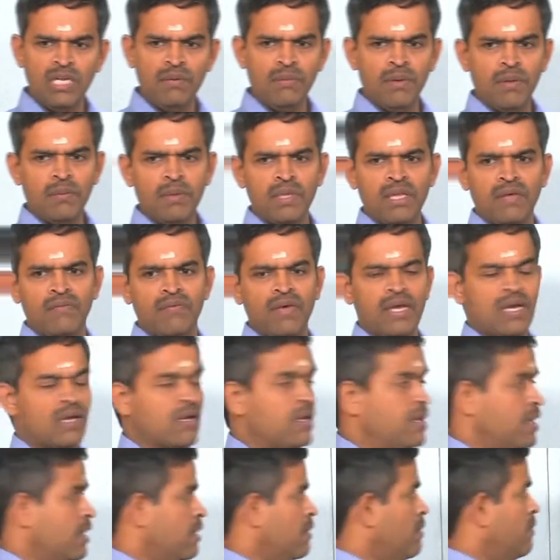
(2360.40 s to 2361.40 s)
do you mean by the
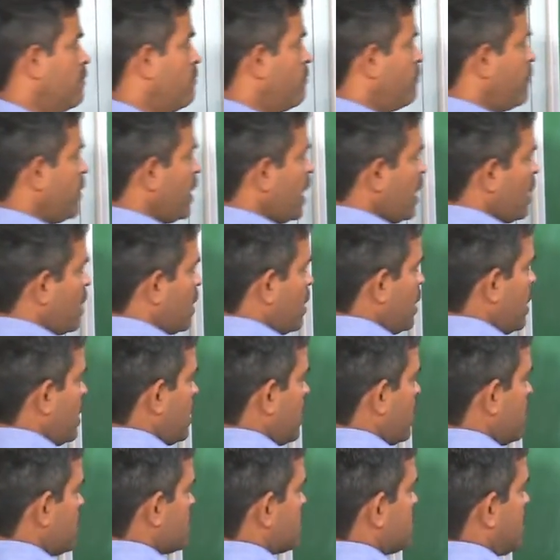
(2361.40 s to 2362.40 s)
weak link? Weak
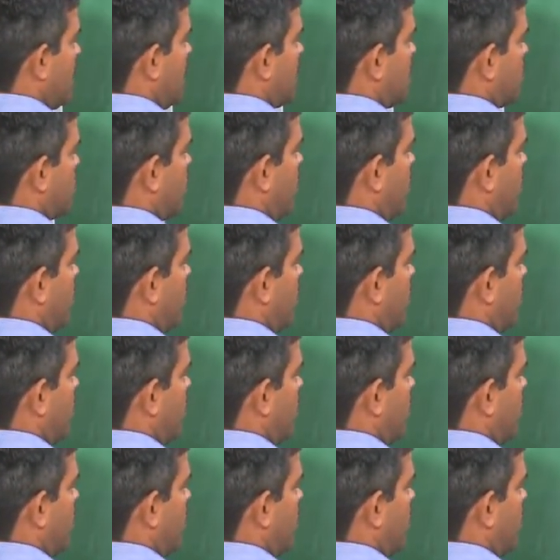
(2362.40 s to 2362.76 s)
link is that